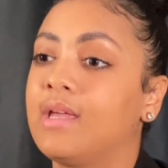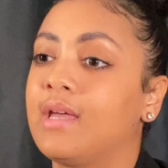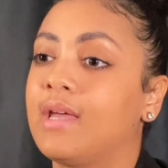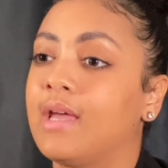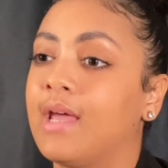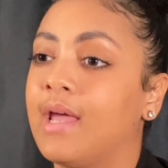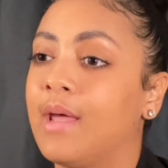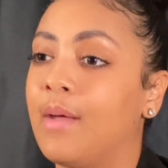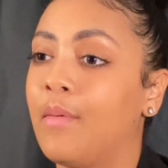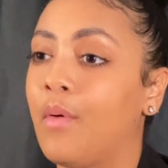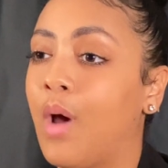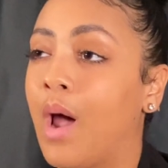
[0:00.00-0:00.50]

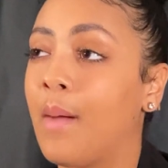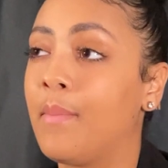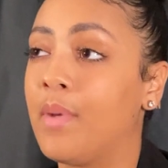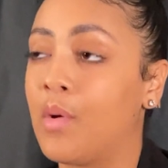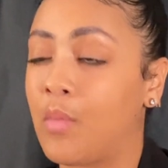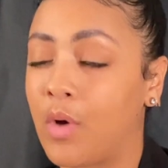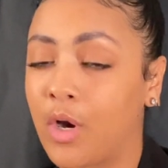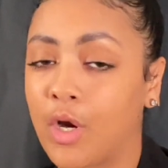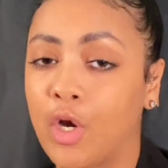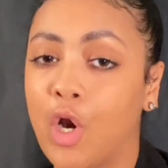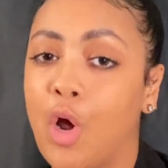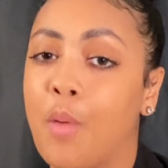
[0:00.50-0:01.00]
and I've been
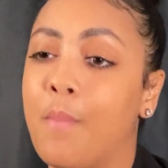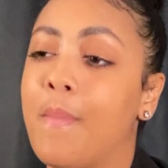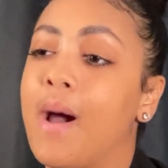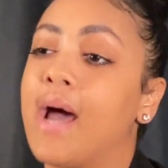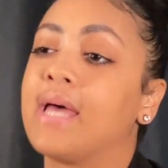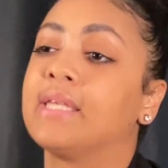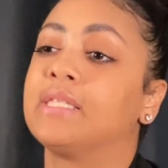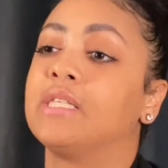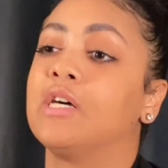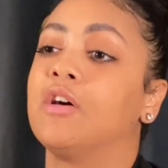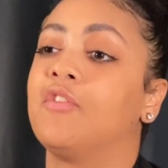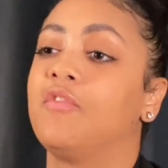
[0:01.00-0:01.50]
working on
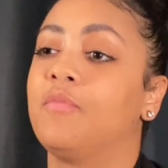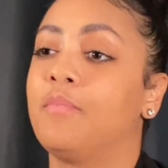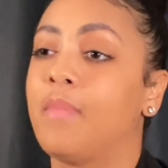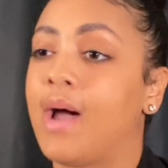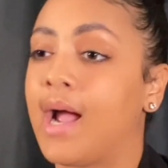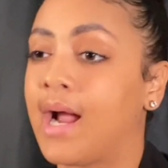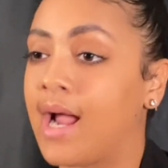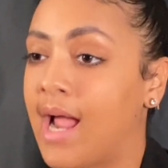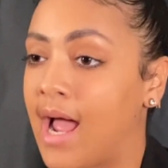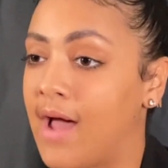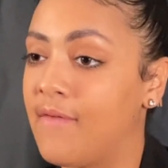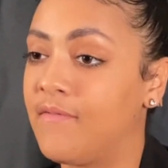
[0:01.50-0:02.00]
myself, my
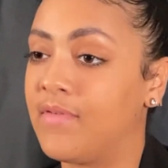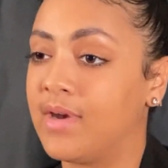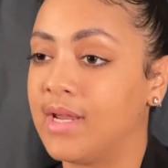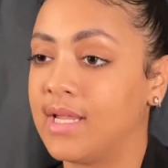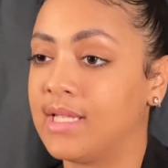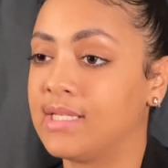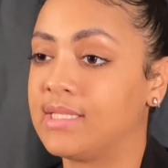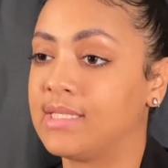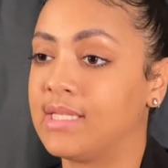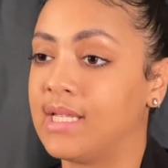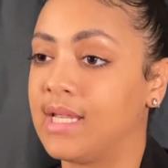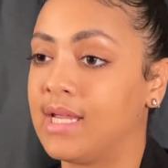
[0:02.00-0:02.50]

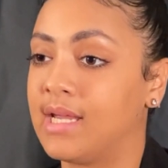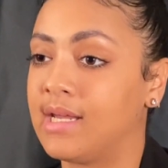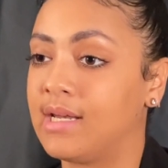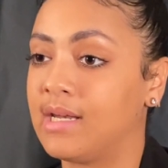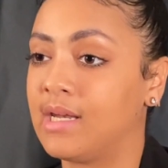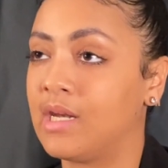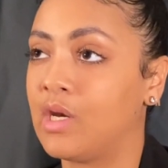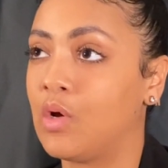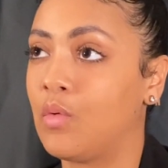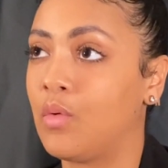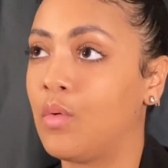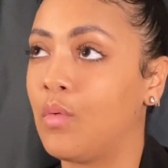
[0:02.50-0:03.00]
confidence, and
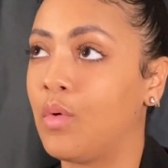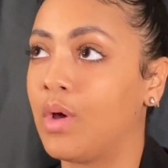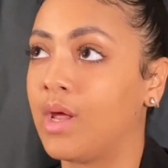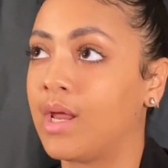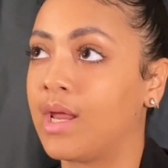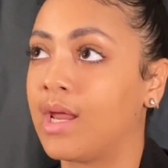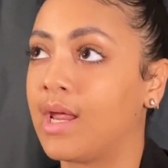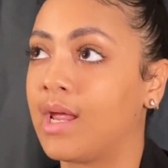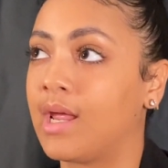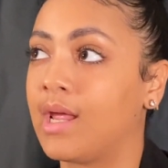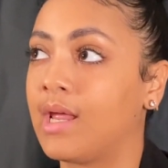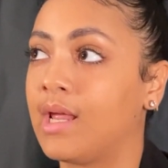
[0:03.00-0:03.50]

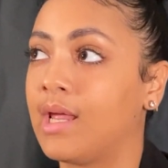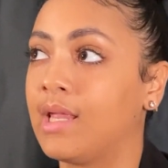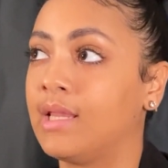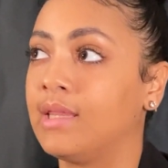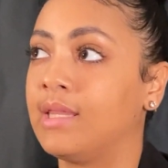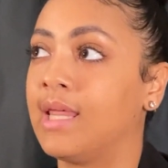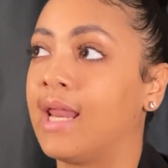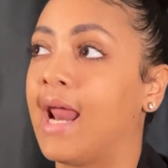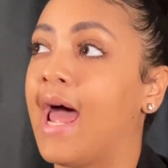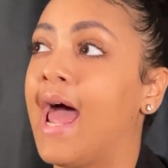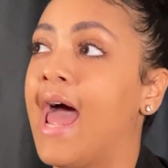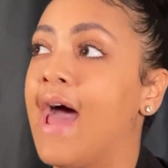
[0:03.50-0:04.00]
knowing
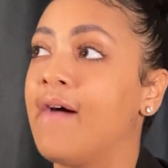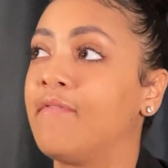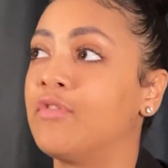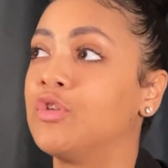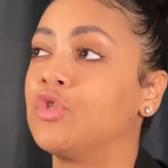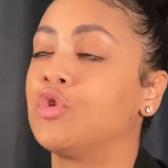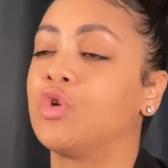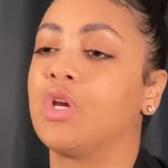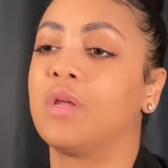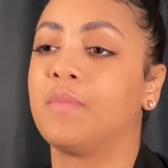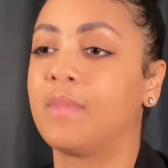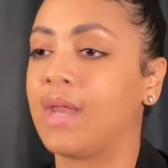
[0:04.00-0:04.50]
that I have a
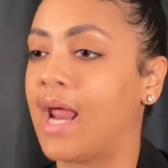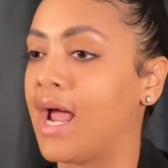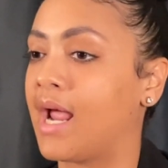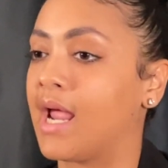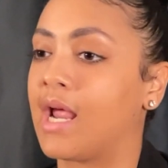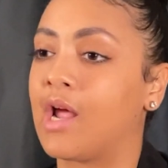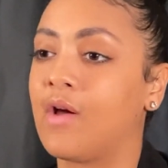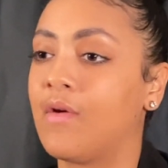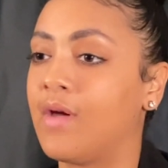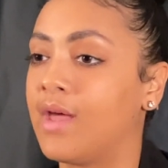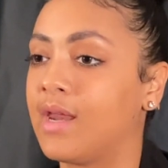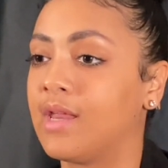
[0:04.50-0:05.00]
dream that I can
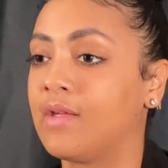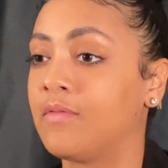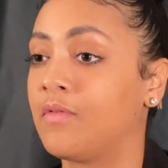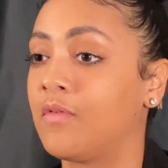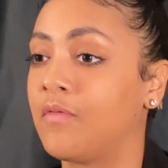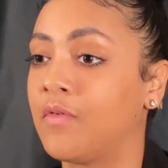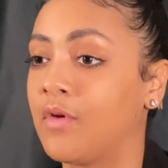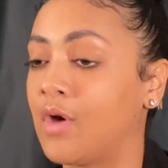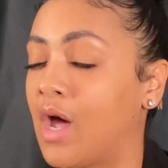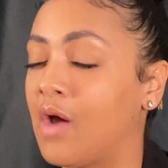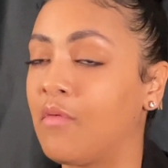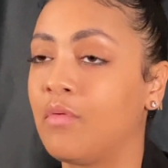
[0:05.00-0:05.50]
go ahead and
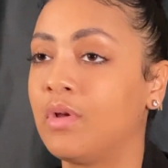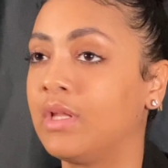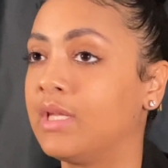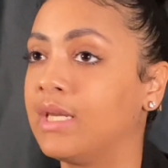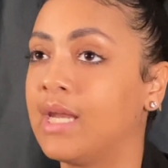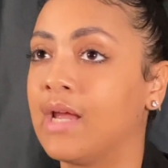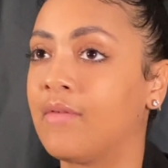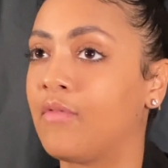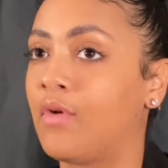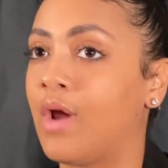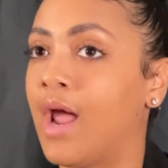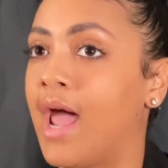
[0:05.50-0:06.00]
fulfill. I really
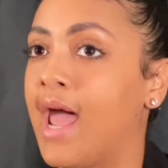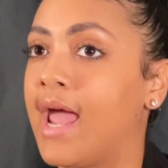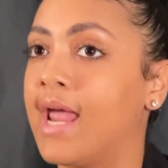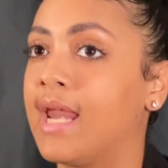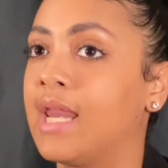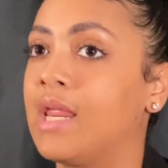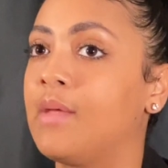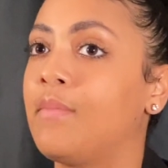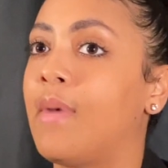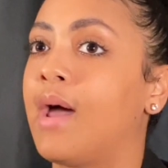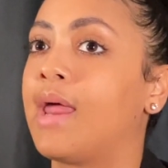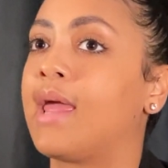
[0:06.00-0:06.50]
never had
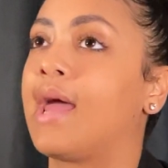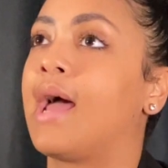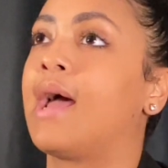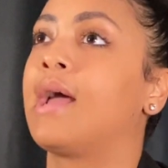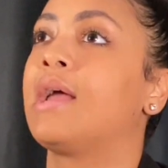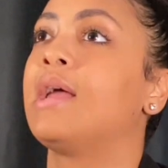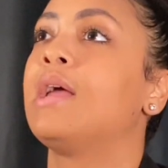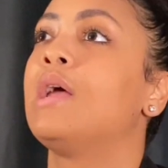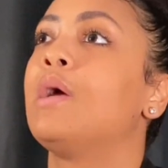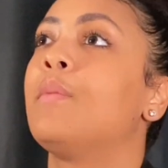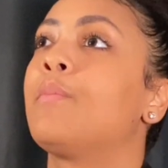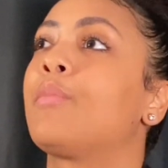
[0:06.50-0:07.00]
anybody I
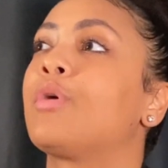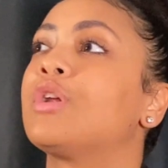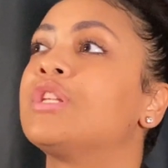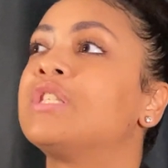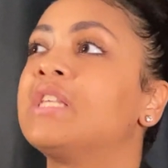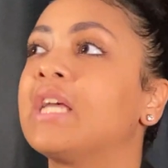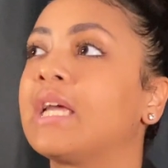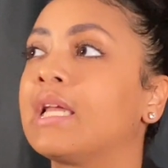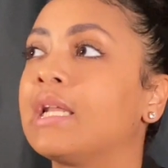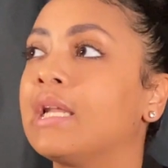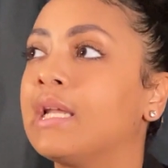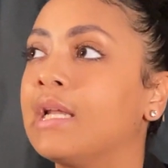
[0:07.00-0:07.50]

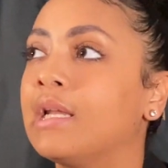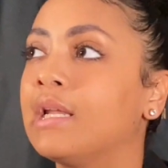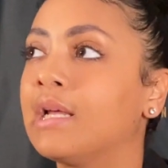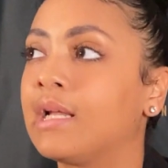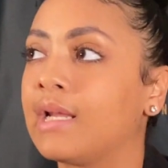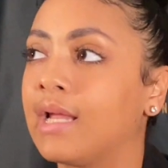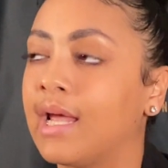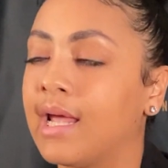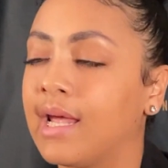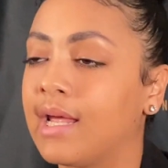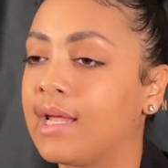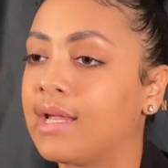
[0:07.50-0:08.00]
particularly look
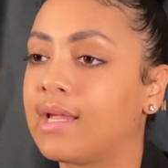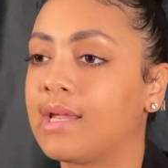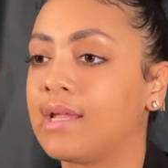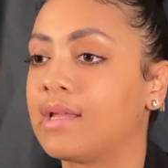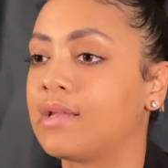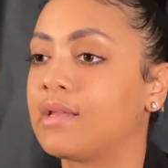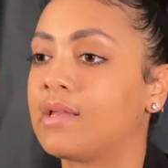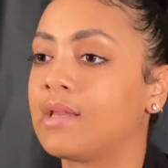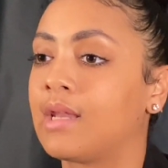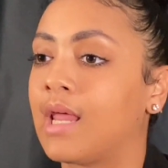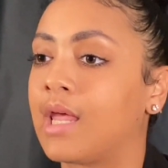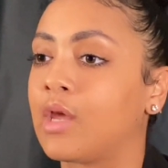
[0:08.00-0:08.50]
at.
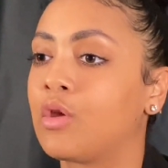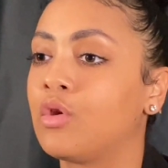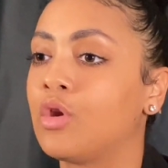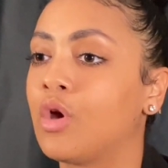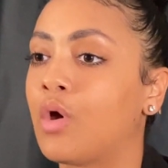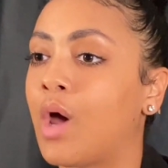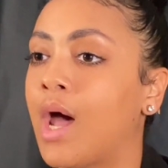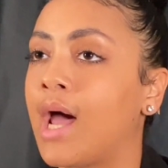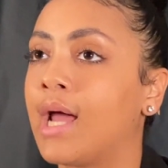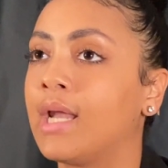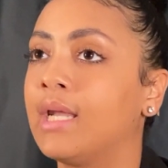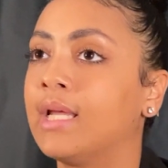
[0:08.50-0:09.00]
Like,
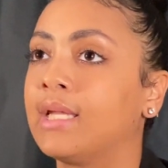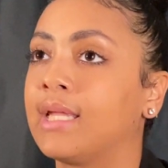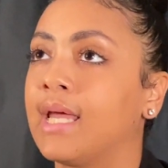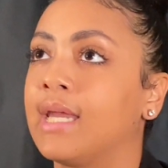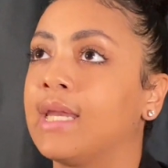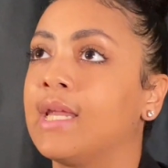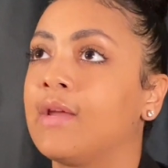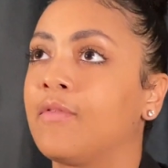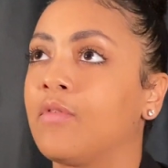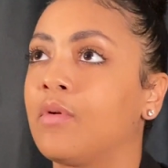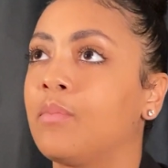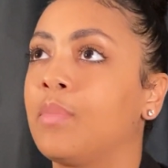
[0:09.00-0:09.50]
I look at
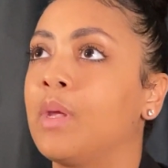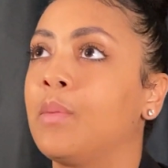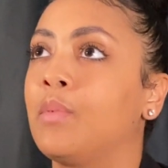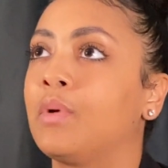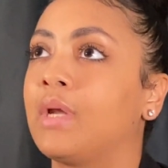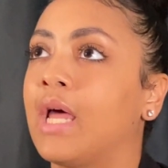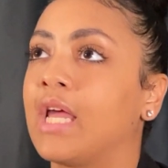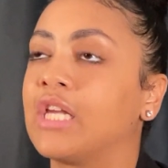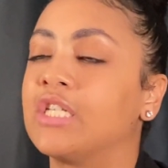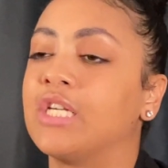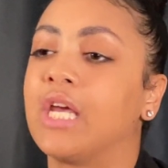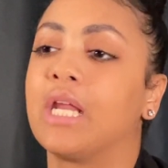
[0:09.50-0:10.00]
different people
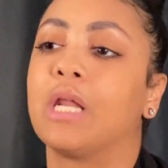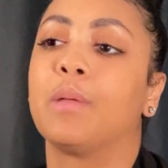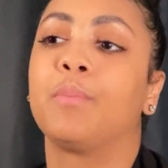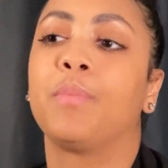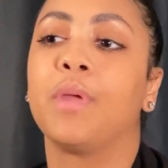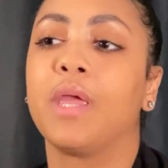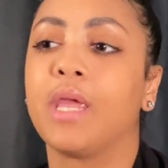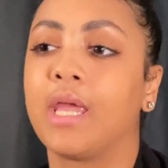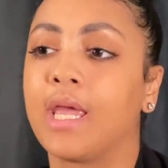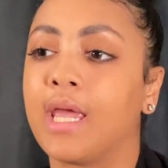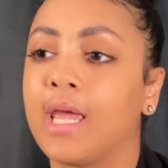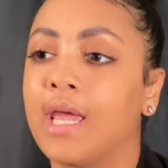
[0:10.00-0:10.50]
like Jada
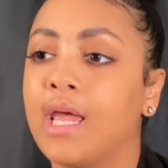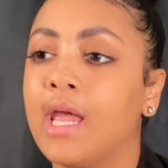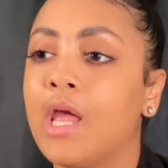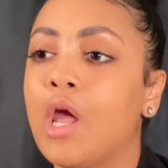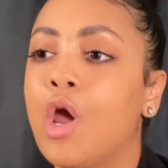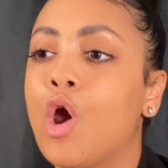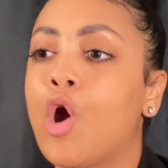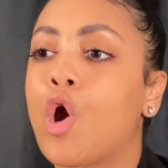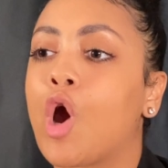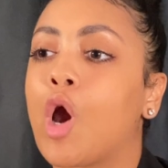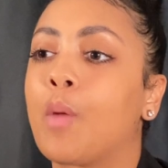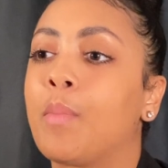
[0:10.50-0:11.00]
Pinkett
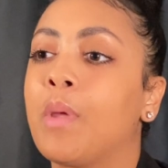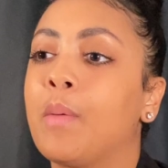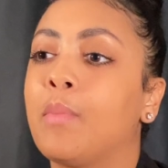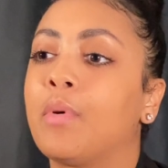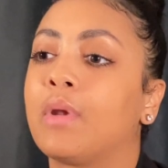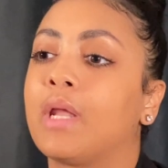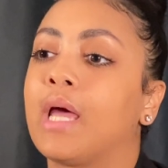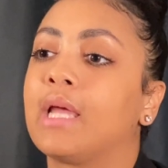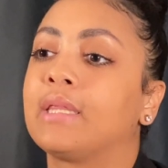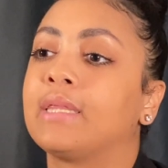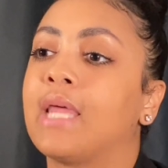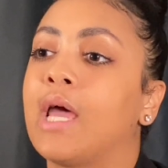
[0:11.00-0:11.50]
or people
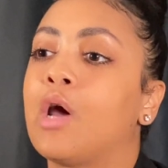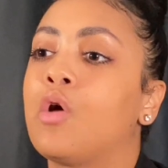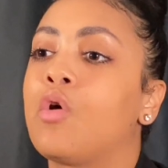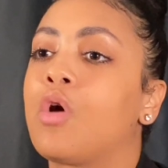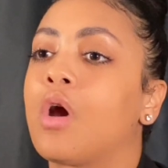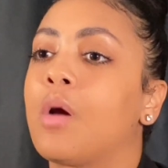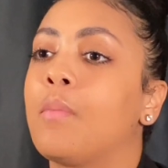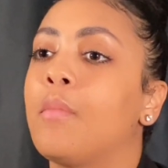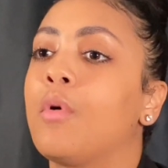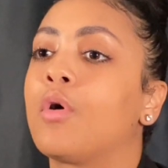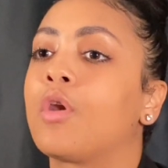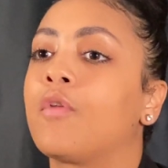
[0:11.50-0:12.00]
like that who
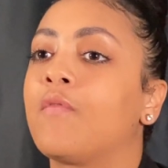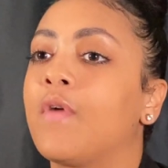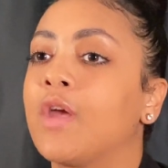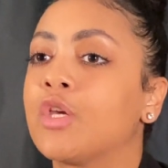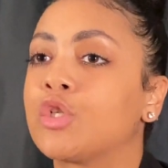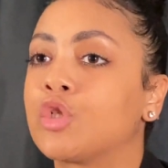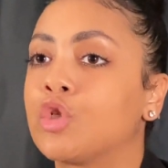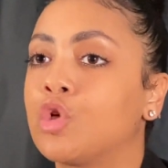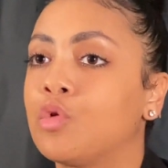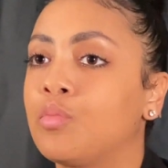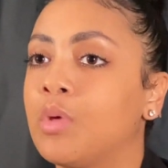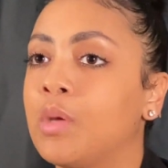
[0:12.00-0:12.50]
are
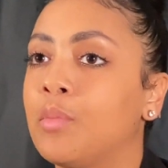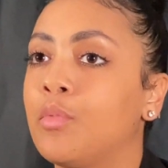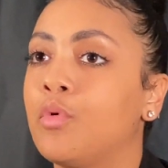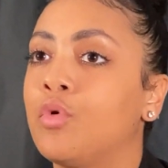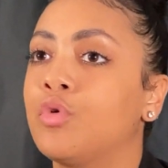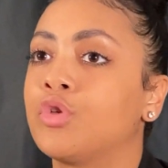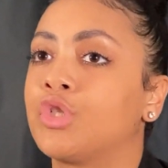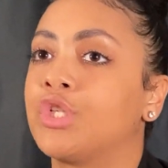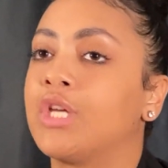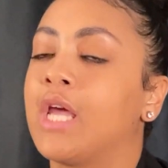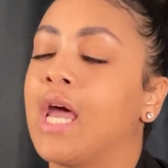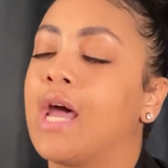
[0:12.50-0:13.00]
motivational people.
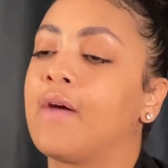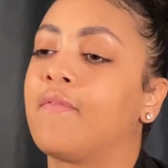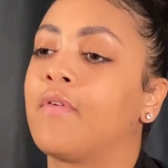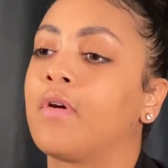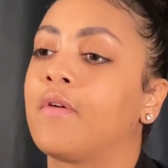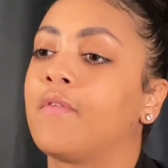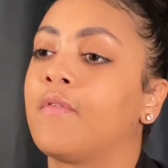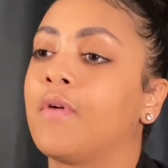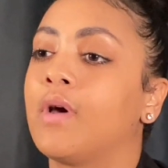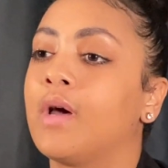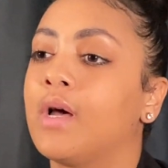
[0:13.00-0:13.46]
She have her